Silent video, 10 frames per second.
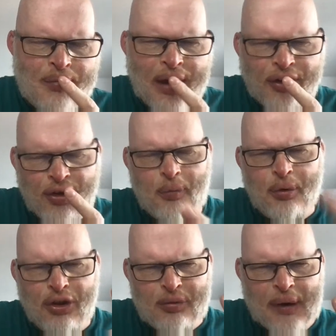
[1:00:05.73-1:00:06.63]
mix
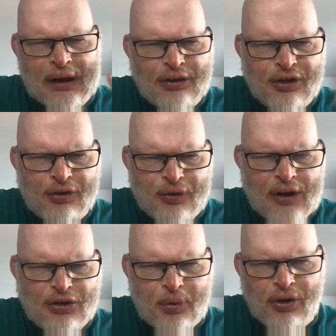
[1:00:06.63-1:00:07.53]
up with Spanish is
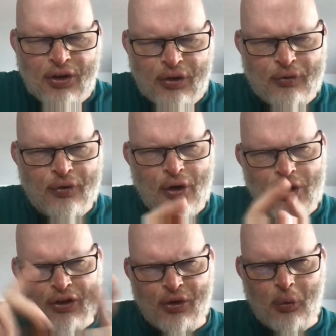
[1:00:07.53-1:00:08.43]
French because it's the
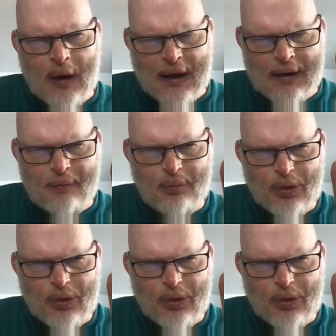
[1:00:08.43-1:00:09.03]
furthest away.